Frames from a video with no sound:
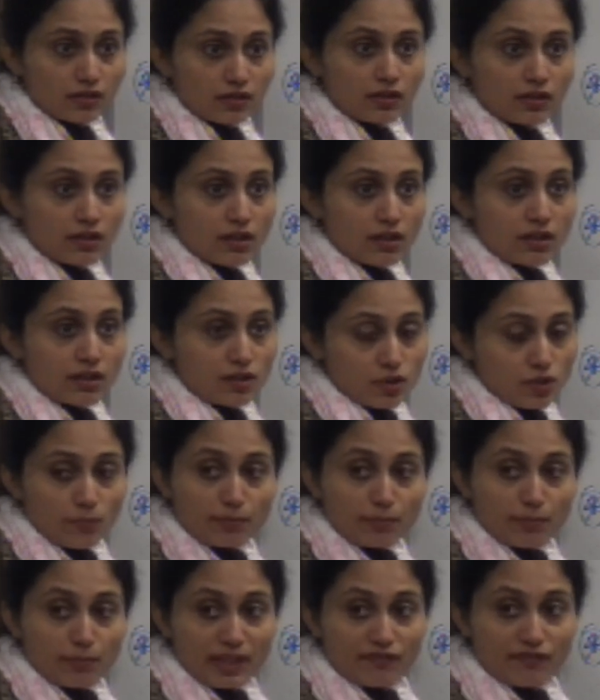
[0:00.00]
So
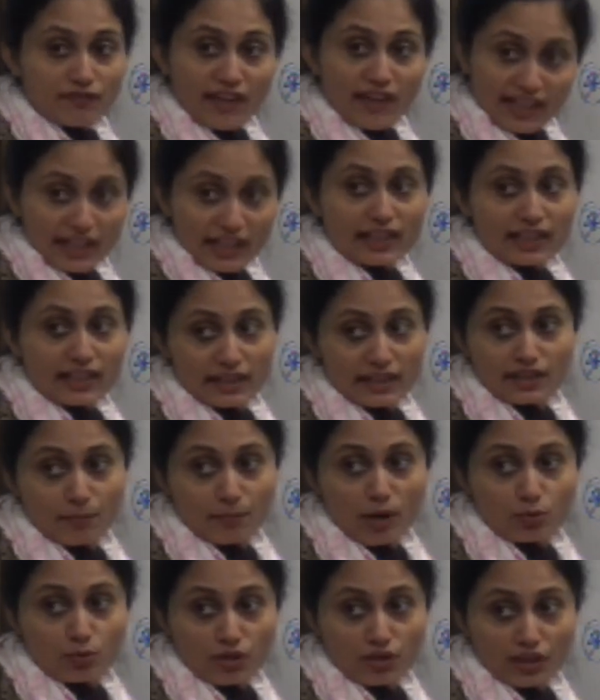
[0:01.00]
be very clear about it.